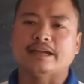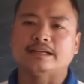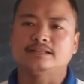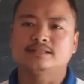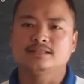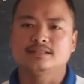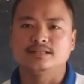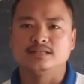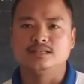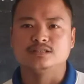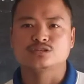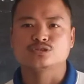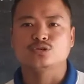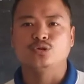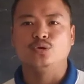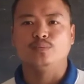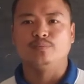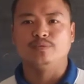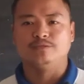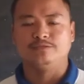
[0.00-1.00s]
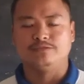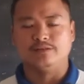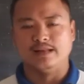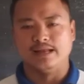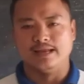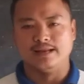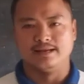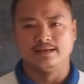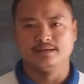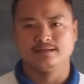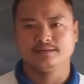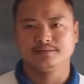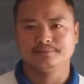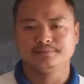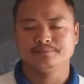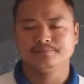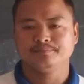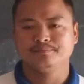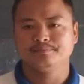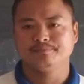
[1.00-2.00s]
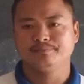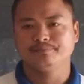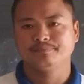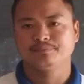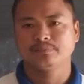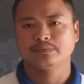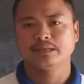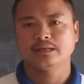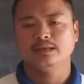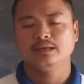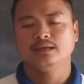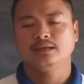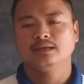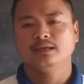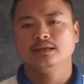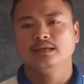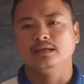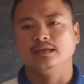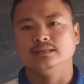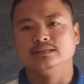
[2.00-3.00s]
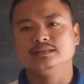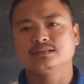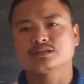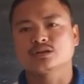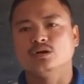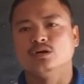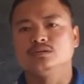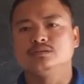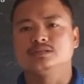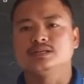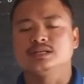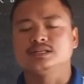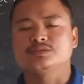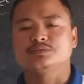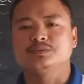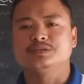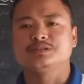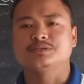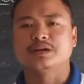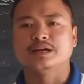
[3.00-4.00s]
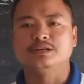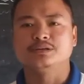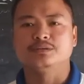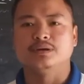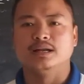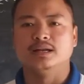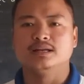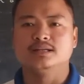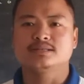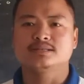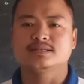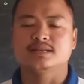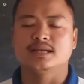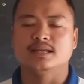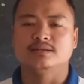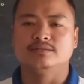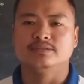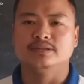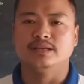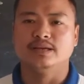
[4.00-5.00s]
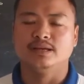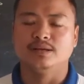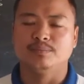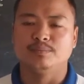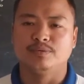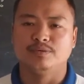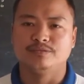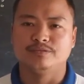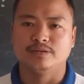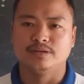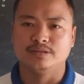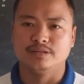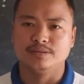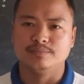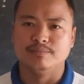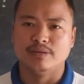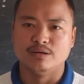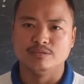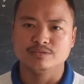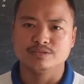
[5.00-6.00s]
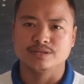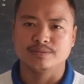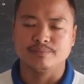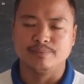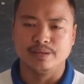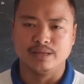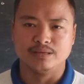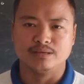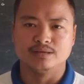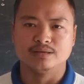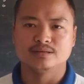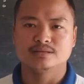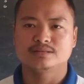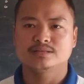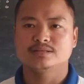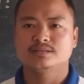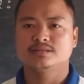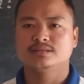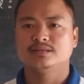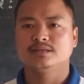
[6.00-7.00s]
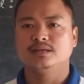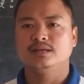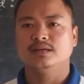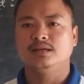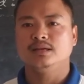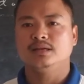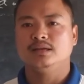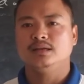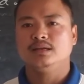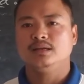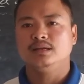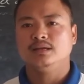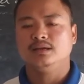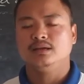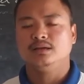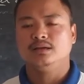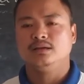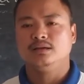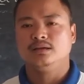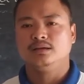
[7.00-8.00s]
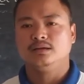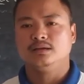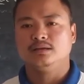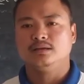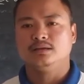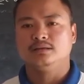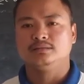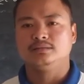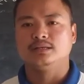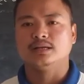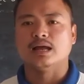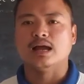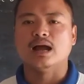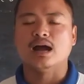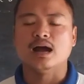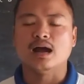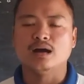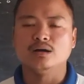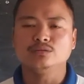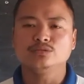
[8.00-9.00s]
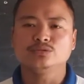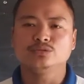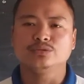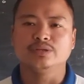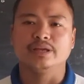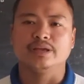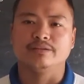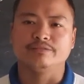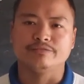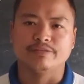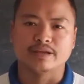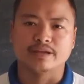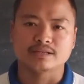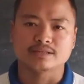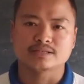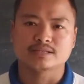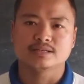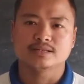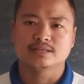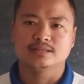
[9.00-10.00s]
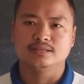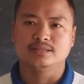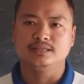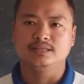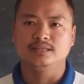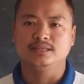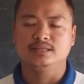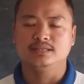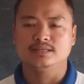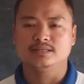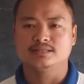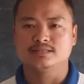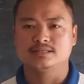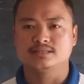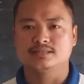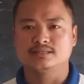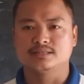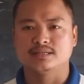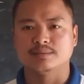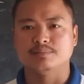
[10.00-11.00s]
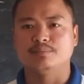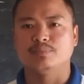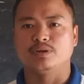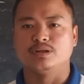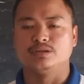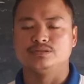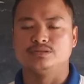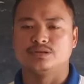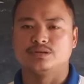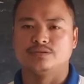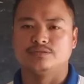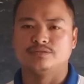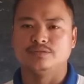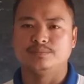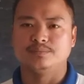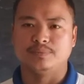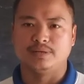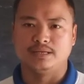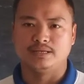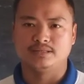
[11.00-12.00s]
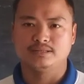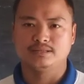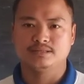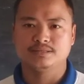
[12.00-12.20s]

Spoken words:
is slope of land. In this context, we try to understand with the help of the mountain barriers that how do they affect the temperature of a place.